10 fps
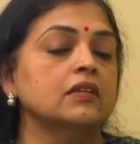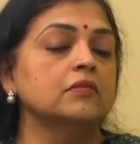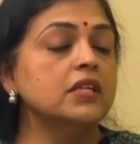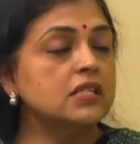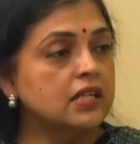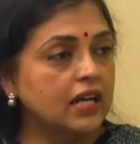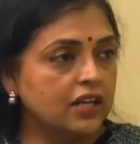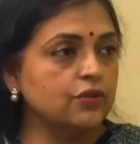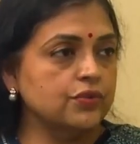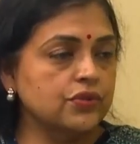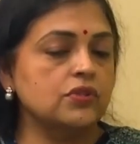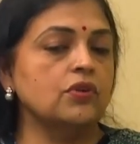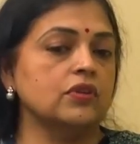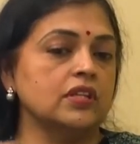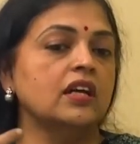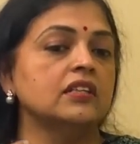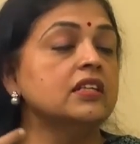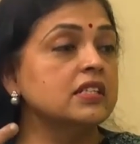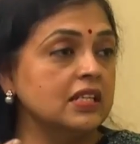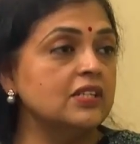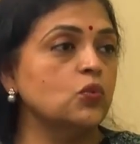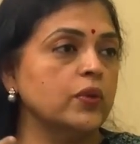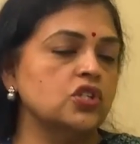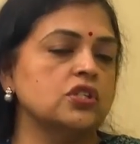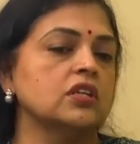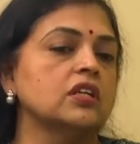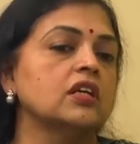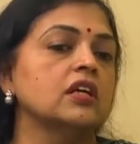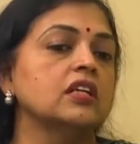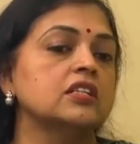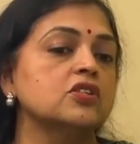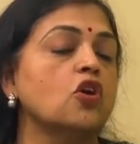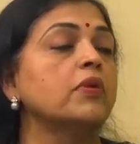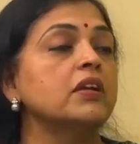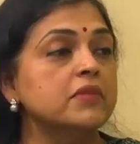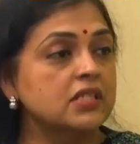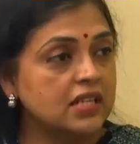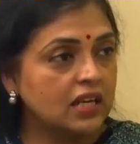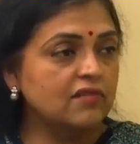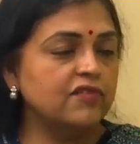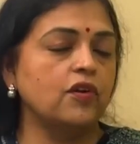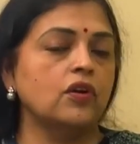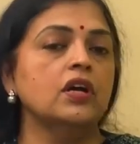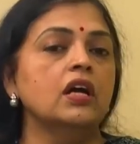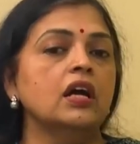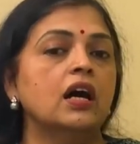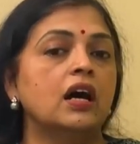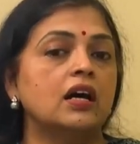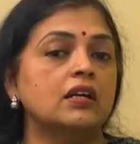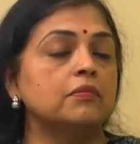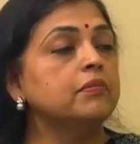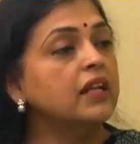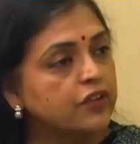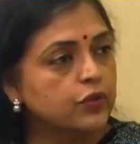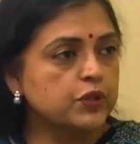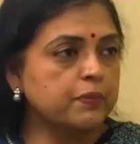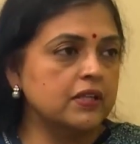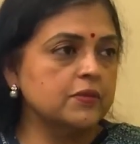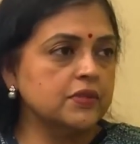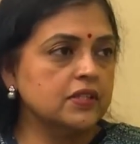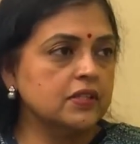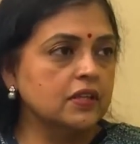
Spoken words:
misdiagnosed, or the other disease which it is commonly mistaken for, are blepharospasms.